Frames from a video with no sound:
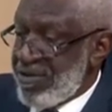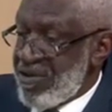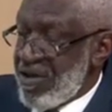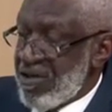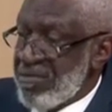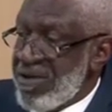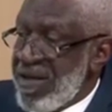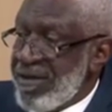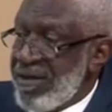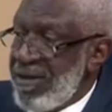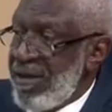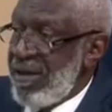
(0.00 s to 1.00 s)
to his younger
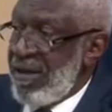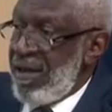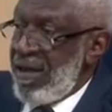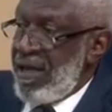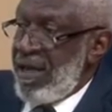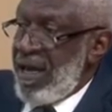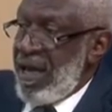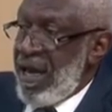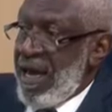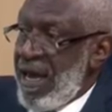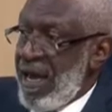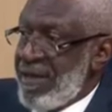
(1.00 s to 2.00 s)
brother,
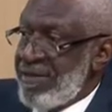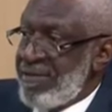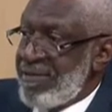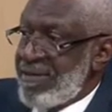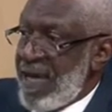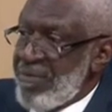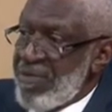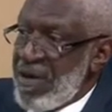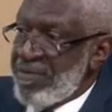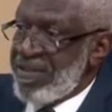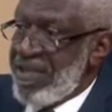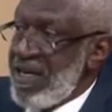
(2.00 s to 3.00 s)
and that
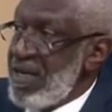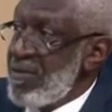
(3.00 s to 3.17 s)
prompted